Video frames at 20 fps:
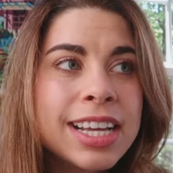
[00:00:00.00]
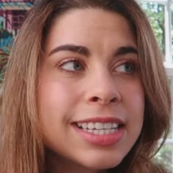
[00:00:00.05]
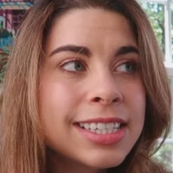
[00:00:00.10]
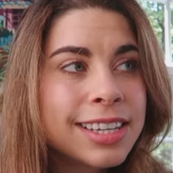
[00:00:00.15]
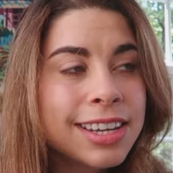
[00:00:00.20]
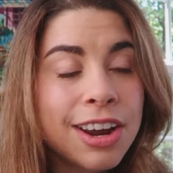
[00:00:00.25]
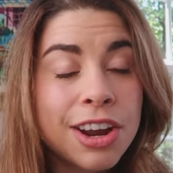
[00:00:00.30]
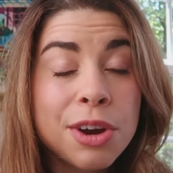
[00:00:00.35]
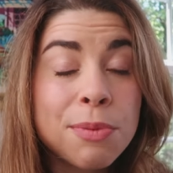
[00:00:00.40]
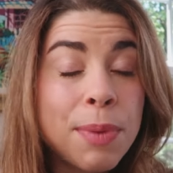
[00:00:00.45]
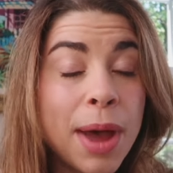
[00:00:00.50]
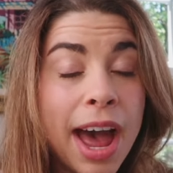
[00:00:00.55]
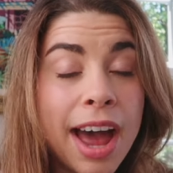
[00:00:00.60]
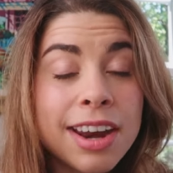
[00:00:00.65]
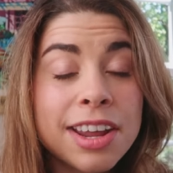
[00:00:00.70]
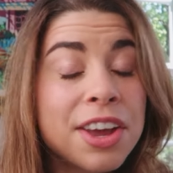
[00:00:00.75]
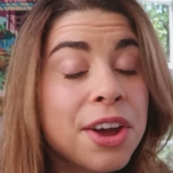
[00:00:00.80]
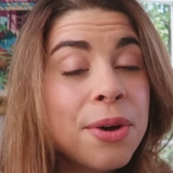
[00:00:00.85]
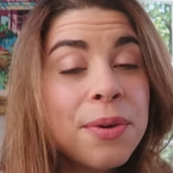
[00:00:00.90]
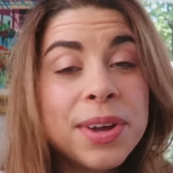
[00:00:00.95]
sit on a
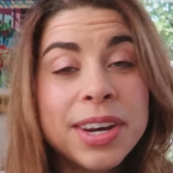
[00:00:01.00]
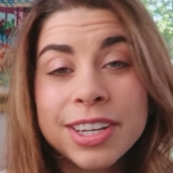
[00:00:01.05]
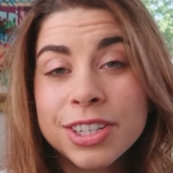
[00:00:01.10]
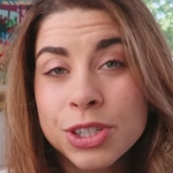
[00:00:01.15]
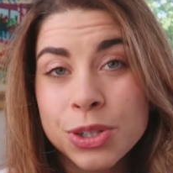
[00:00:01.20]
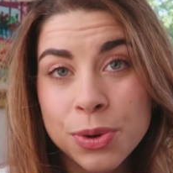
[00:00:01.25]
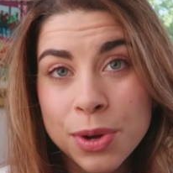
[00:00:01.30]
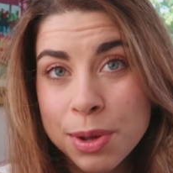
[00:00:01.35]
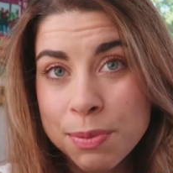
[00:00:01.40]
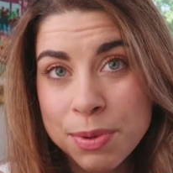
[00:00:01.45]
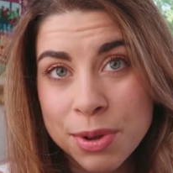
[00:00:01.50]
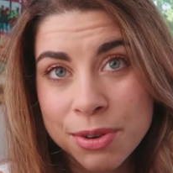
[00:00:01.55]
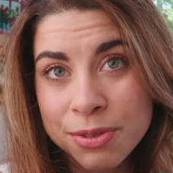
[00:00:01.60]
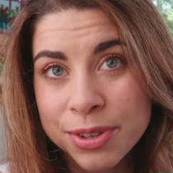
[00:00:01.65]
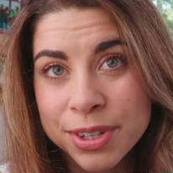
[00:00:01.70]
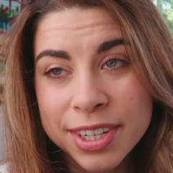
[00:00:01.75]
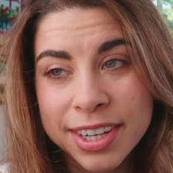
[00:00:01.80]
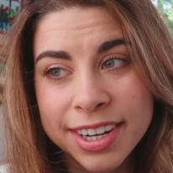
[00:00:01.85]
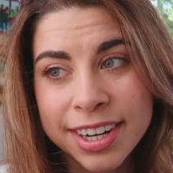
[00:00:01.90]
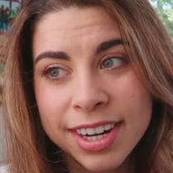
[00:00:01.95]
patio and enjoy a
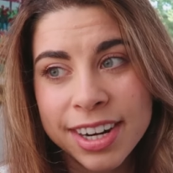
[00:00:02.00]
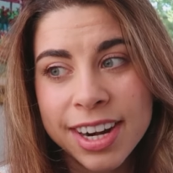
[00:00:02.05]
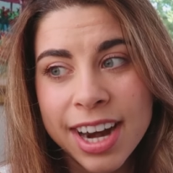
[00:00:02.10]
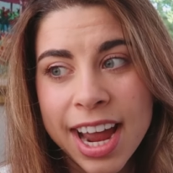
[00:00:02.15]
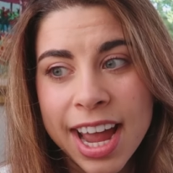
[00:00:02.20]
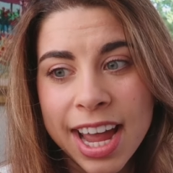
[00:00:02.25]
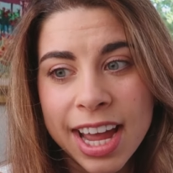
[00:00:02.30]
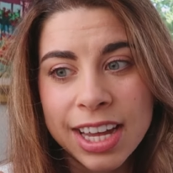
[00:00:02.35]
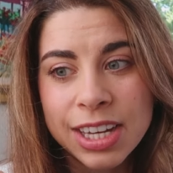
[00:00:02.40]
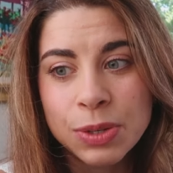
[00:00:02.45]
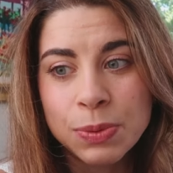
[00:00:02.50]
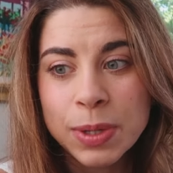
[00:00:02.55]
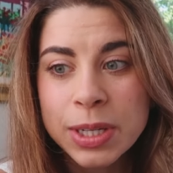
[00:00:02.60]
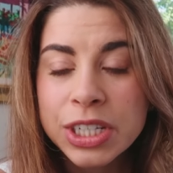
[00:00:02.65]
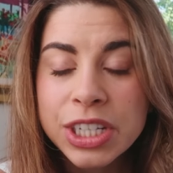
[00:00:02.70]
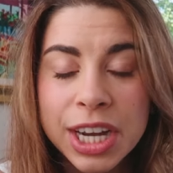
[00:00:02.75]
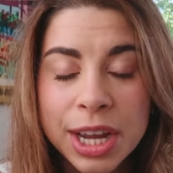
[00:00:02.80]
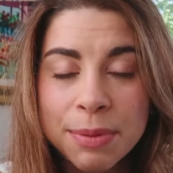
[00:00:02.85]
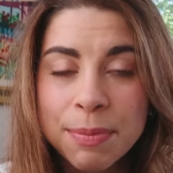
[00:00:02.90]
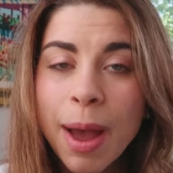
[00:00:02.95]
beautiful dinner and
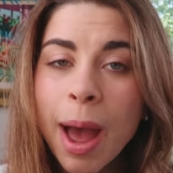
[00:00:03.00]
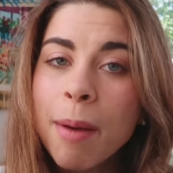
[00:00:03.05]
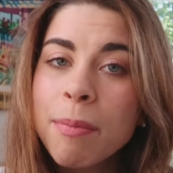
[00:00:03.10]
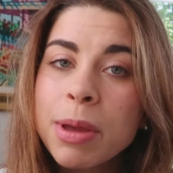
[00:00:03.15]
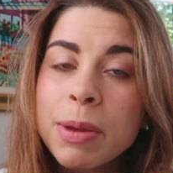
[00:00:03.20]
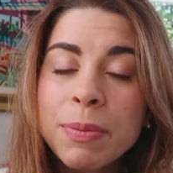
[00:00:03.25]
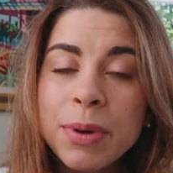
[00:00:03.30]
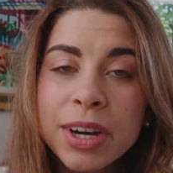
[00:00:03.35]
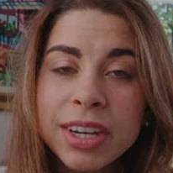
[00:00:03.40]
wish him happy